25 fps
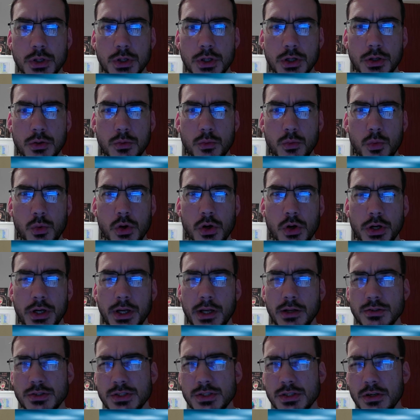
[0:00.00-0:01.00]
work
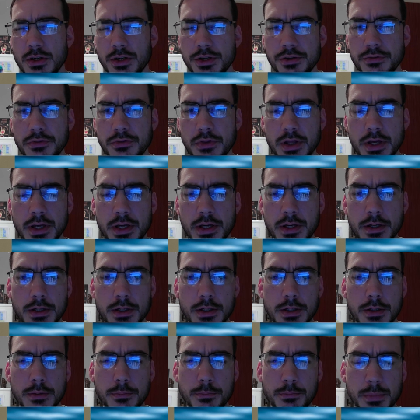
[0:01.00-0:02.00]
outside of their
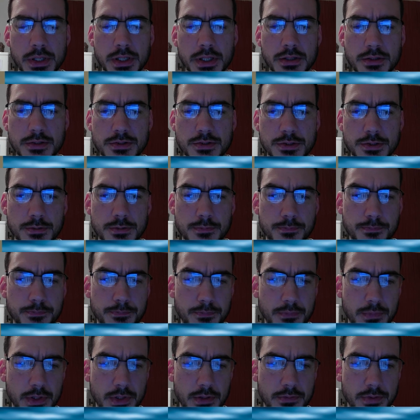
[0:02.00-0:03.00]
means,
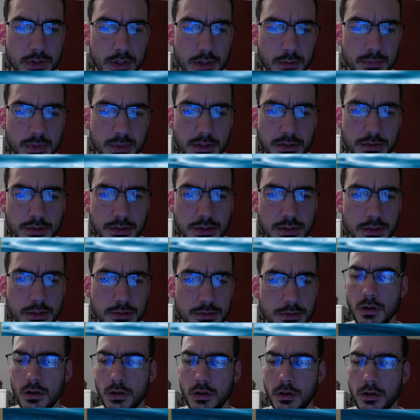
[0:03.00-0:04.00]
if that makes
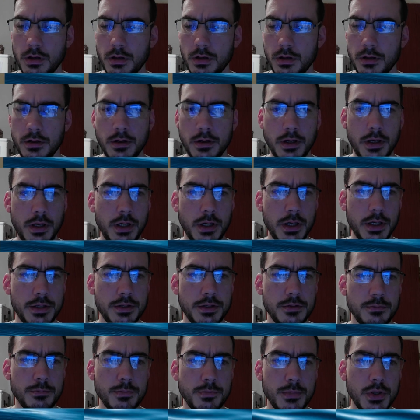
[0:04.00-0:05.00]
sense. And
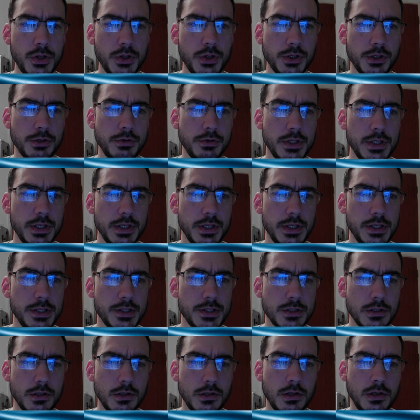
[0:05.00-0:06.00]
Mercury is
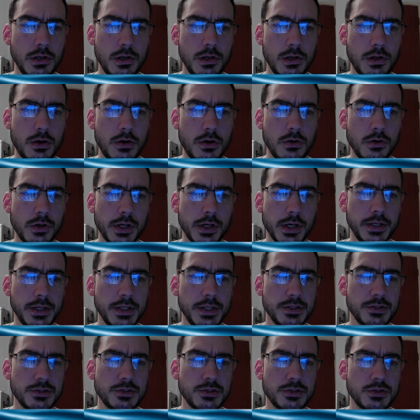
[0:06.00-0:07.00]
long and it's
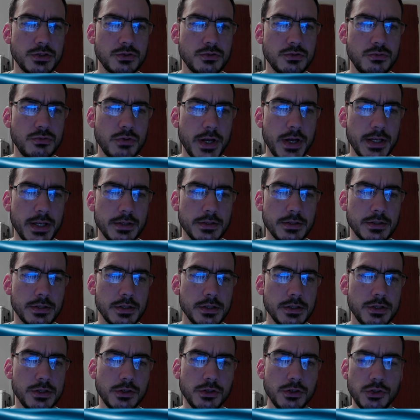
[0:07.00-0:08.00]
straight. It's
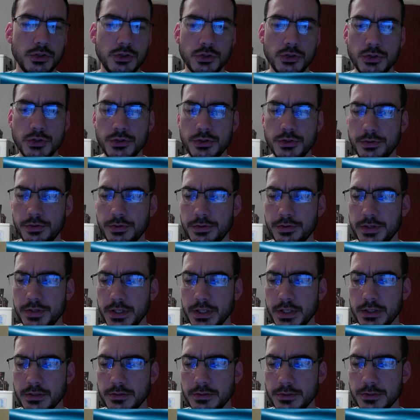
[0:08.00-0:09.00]
a good
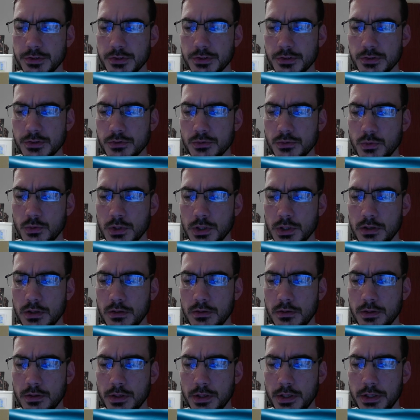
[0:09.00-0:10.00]
thickness as well.
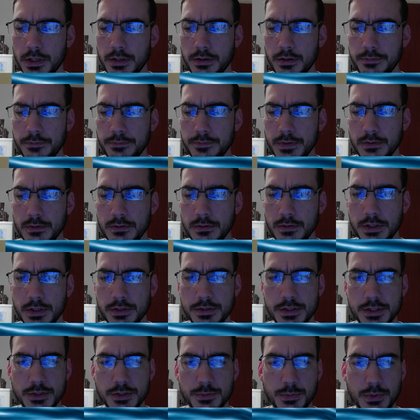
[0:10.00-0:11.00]
And I feel like
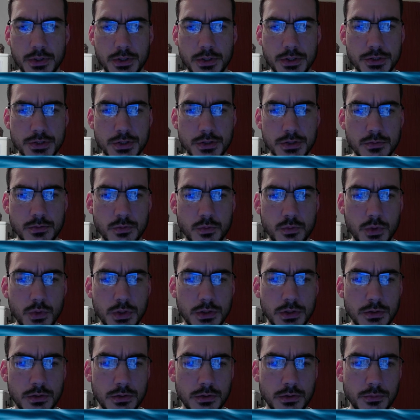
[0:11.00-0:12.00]
this person
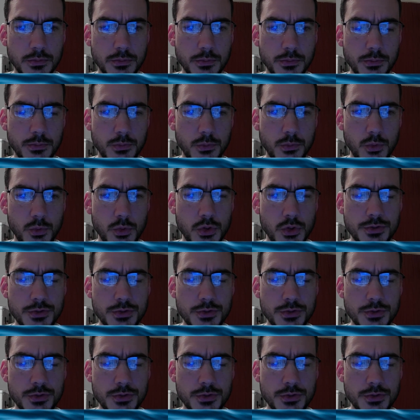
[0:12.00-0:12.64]
would